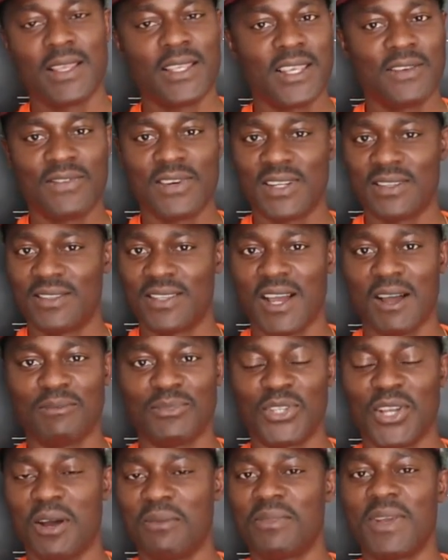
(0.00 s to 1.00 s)
Give it a
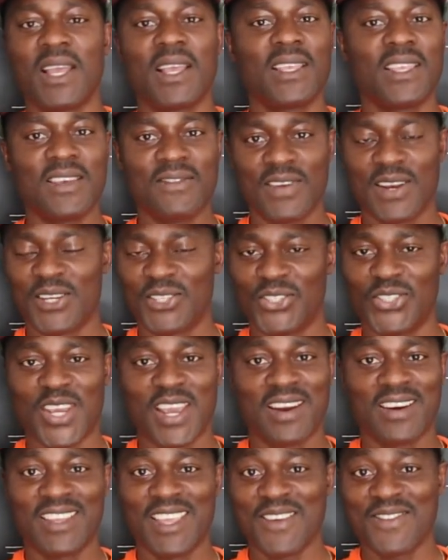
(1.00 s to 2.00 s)
thumbs up, give it a
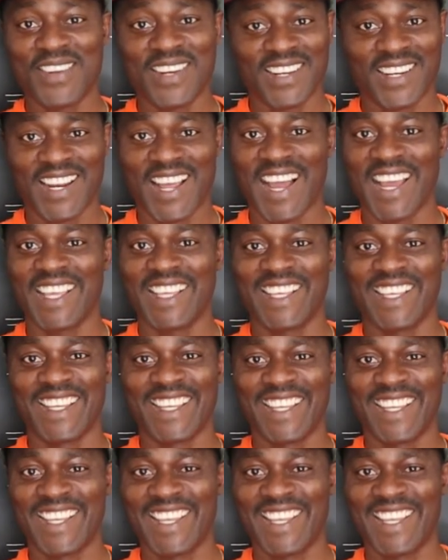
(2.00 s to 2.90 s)
share, give it a like.